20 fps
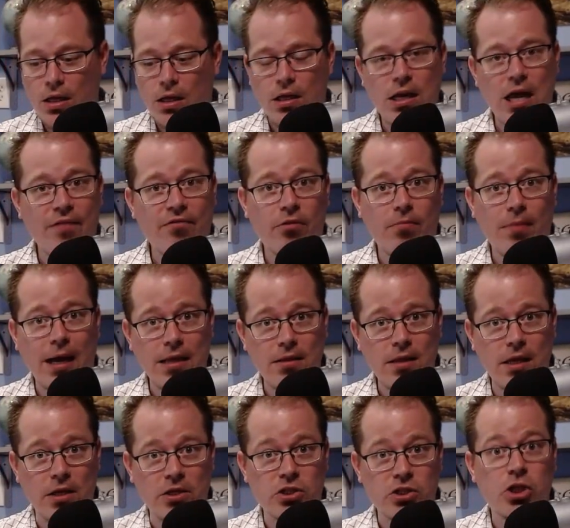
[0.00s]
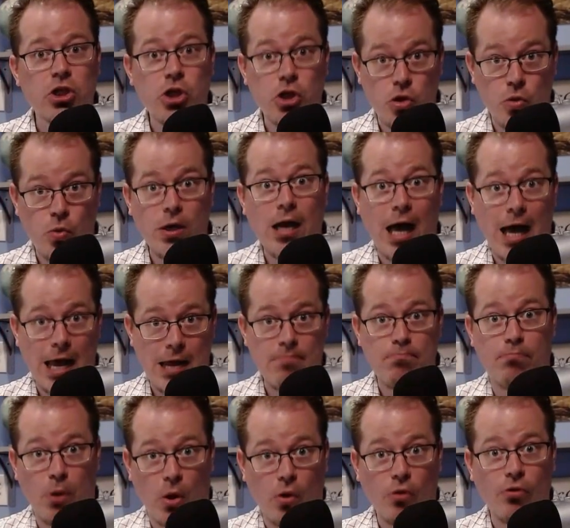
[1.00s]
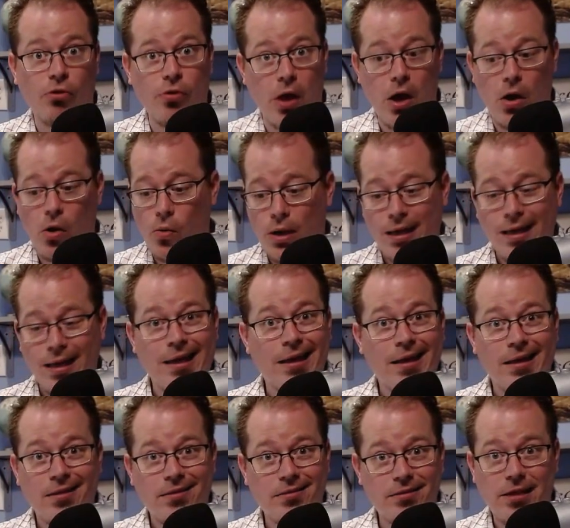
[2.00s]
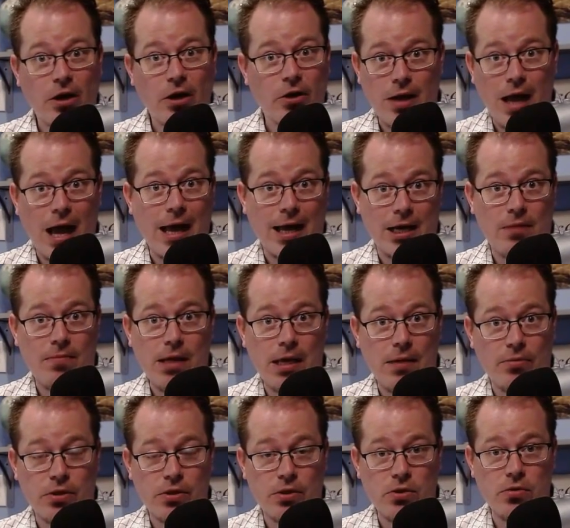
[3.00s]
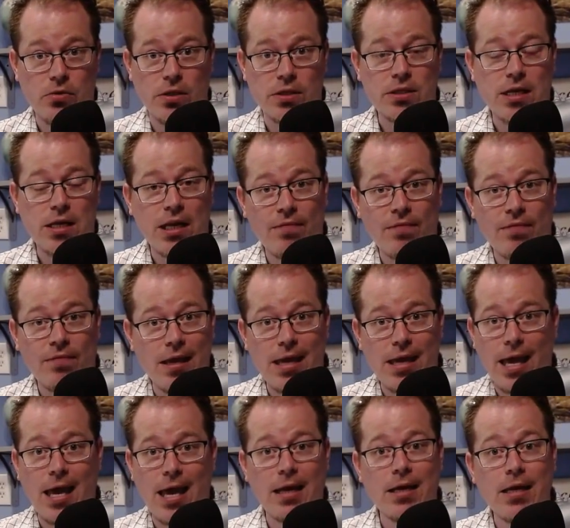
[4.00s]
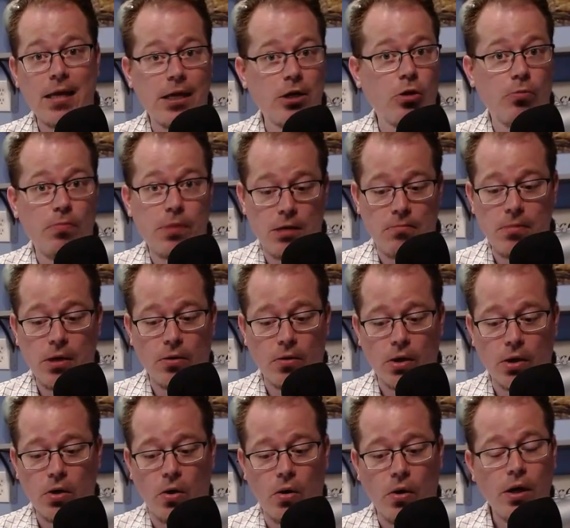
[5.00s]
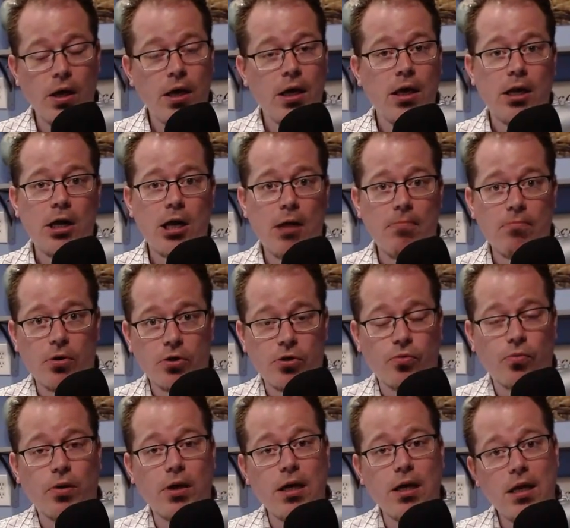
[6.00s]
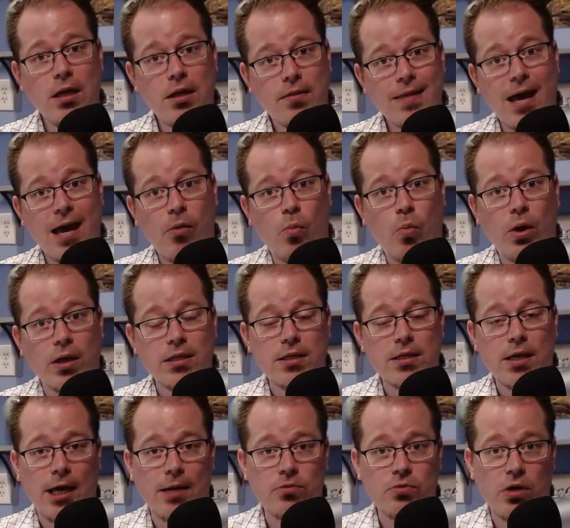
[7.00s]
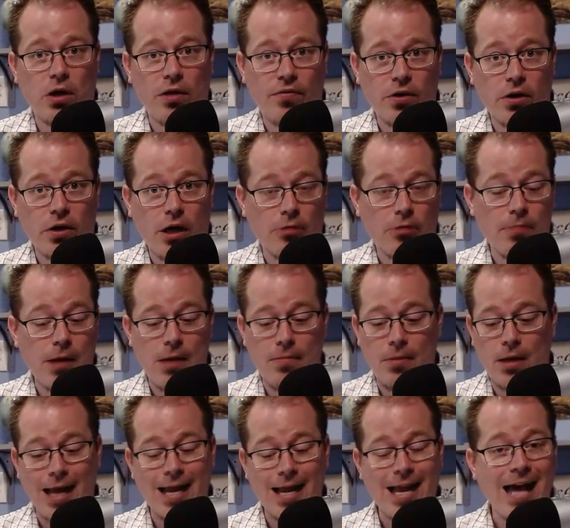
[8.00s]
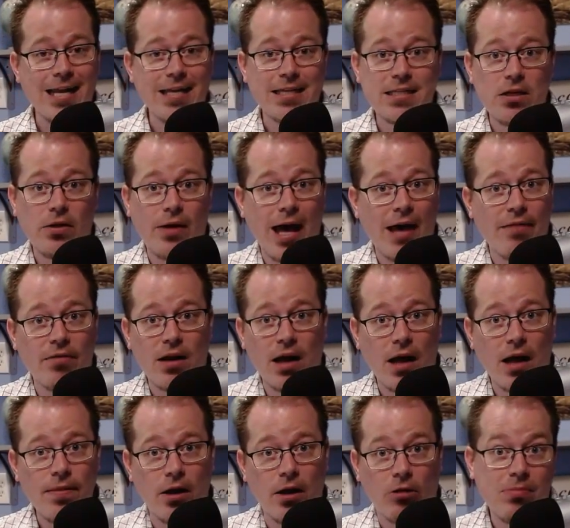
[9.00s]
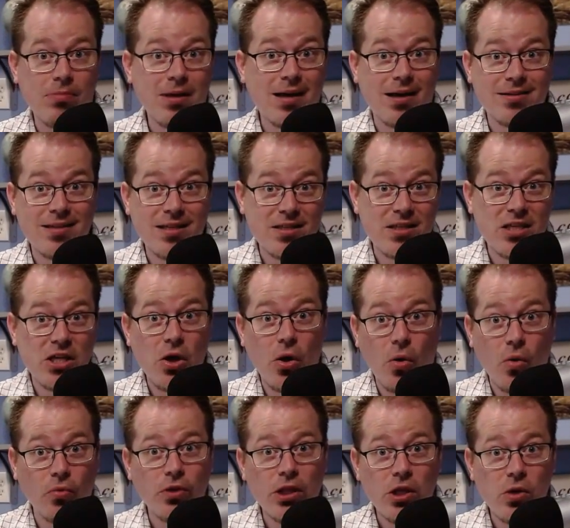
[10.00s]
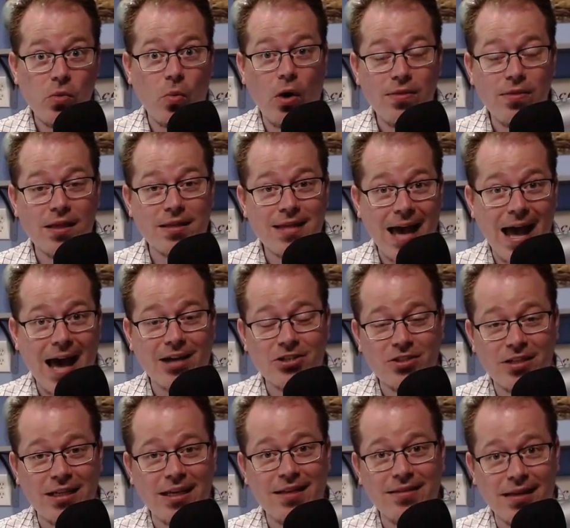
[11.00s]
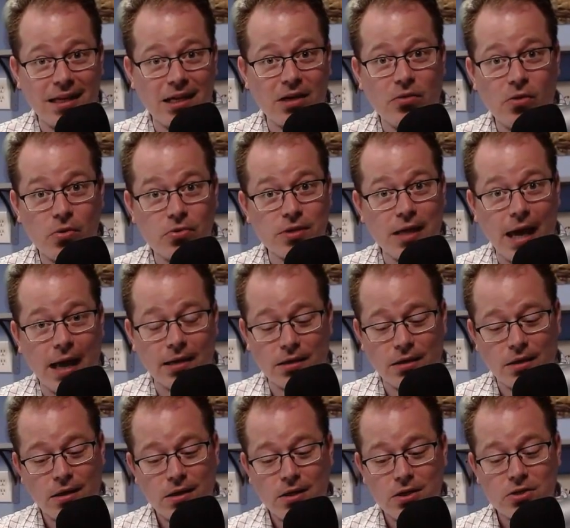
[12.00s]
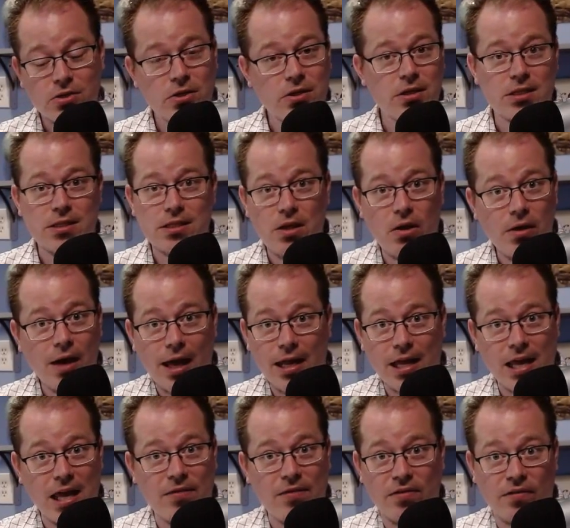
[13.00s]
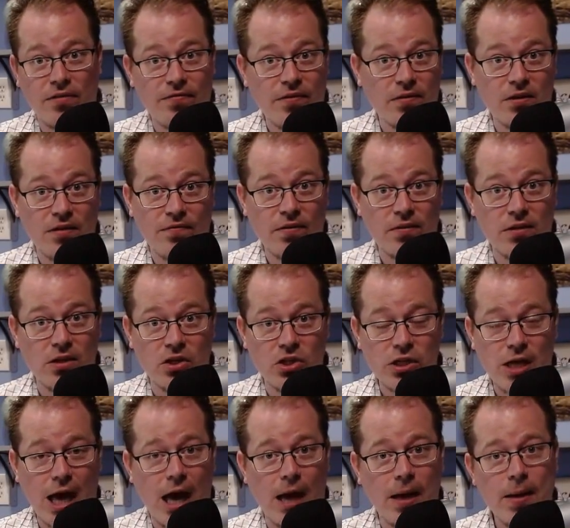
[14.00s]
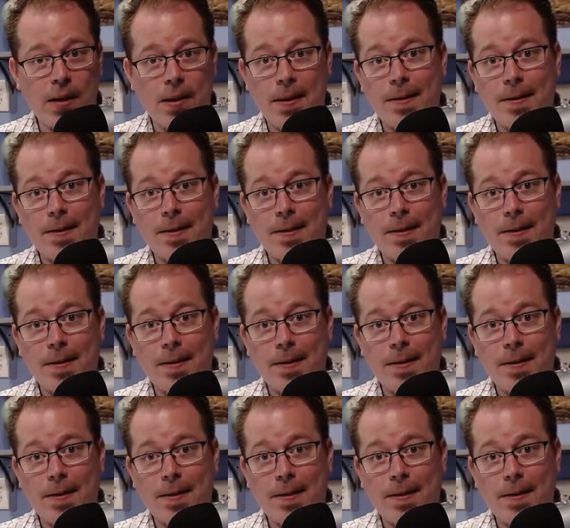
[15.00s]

Never mind this. You and I both know they're not going to be able to do this. And if they can, it'll be a miracle. Number three, that one time $1,200 payment. I got to still have it on there because it's the only one that's actually in the HEROES Act. So you still got to get it a 50 50 shot.